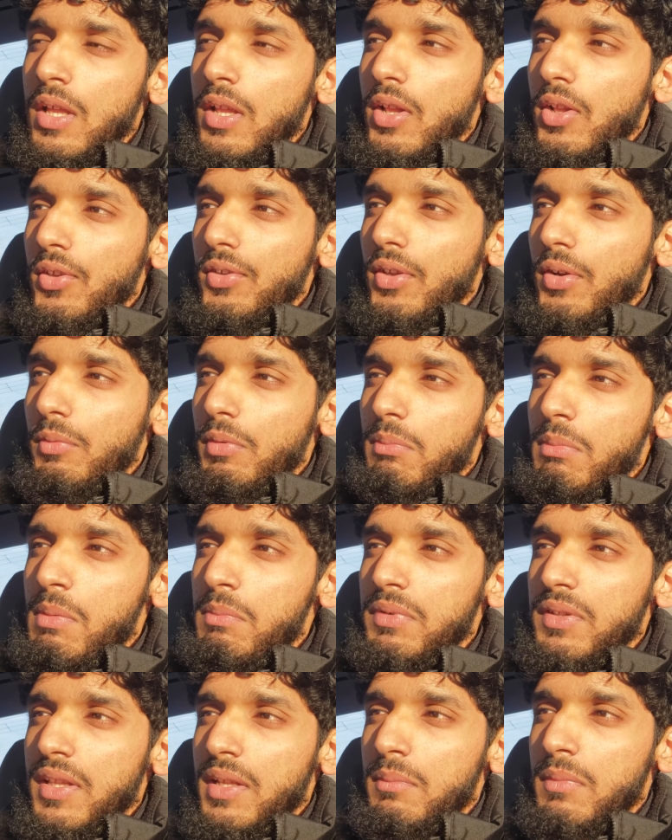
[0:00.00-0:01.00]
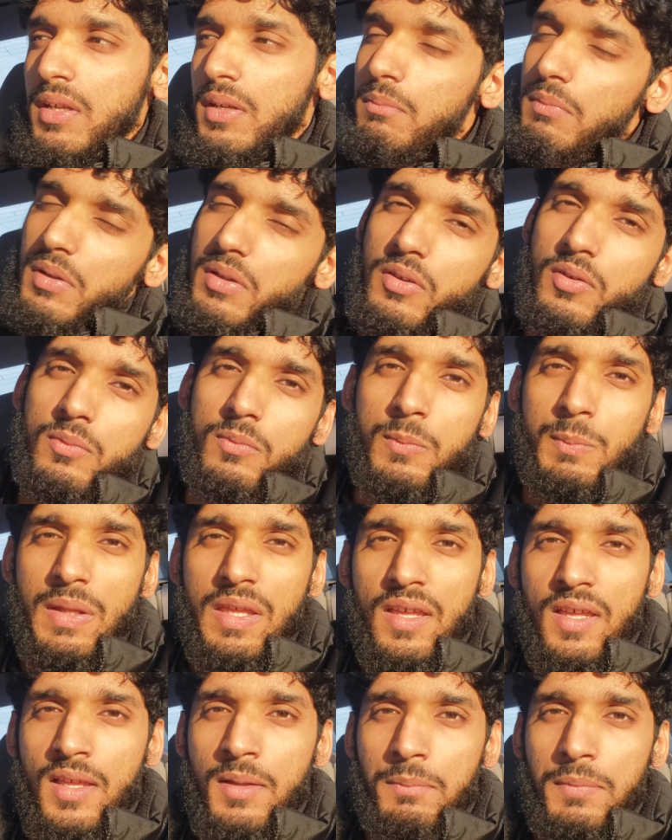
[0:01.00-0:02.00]
So remember that, man, but, you know, we'll be
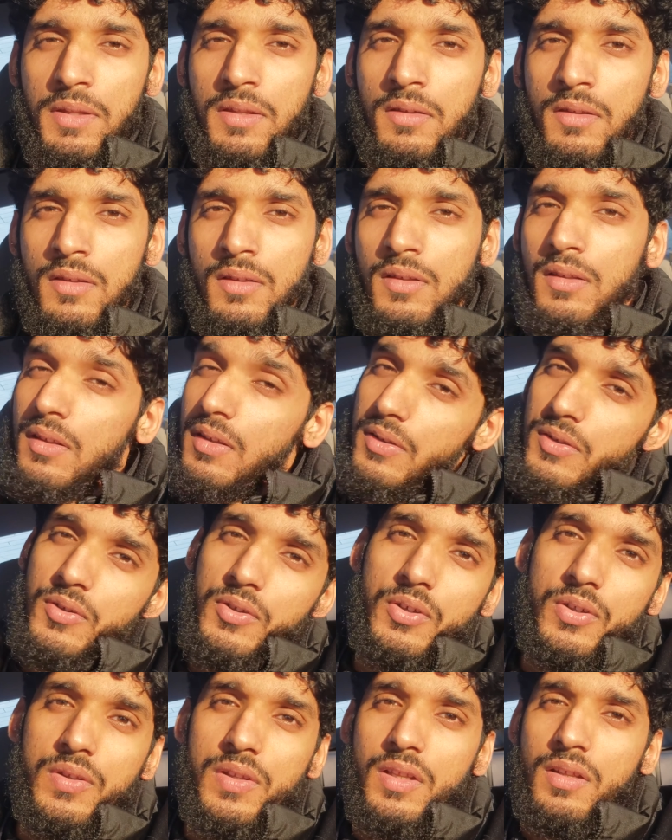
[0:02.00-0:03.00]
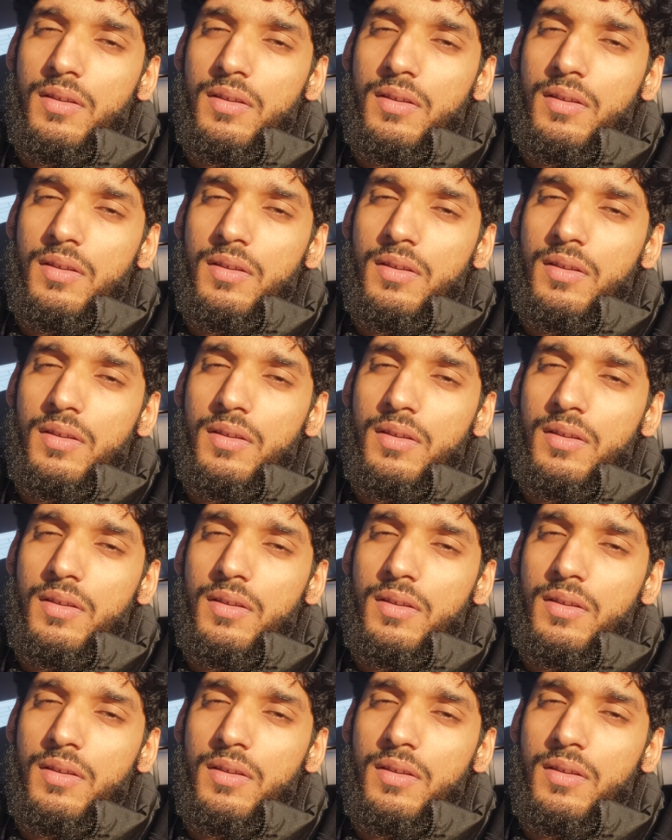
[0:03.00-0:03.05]
happy and do your thing.